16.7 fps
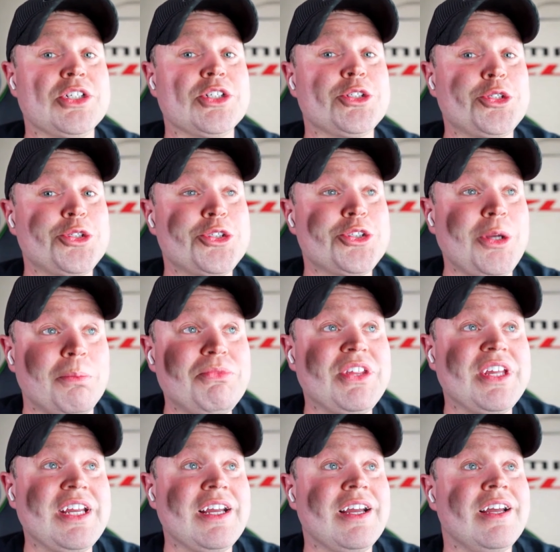
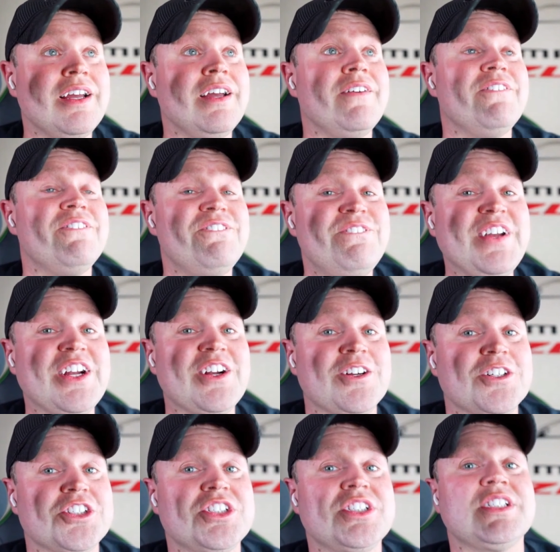something
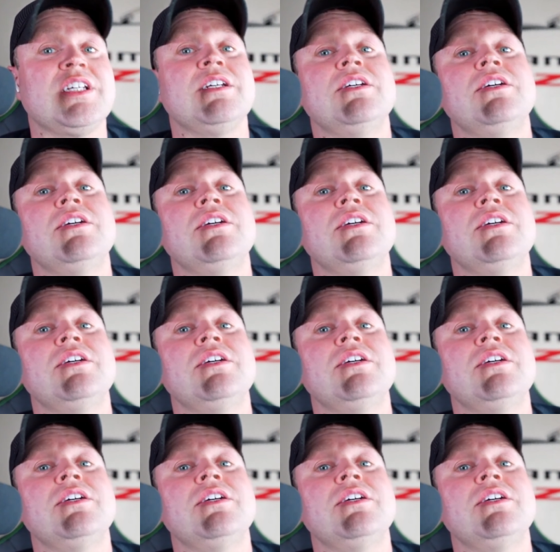fierce